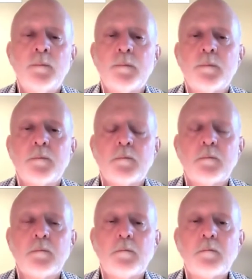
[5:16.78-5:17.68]

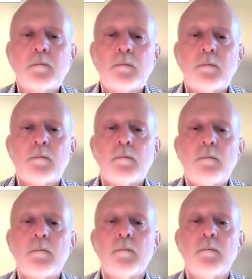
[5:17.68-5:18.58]

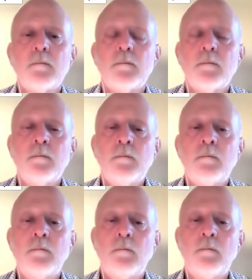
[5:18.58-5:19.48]

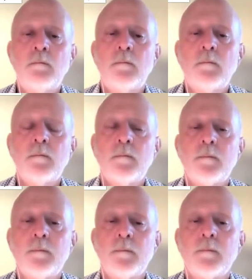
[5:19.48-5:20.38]

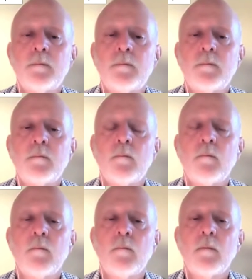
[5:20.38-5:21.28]

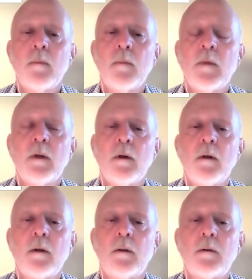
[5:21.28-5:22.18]

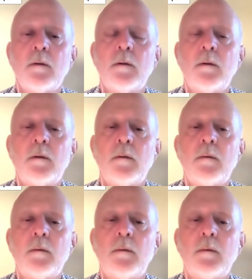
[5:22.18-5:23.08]

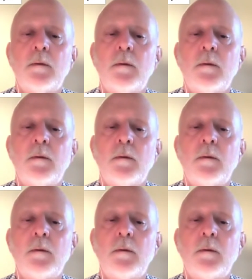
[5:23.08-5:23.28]
(not speaking)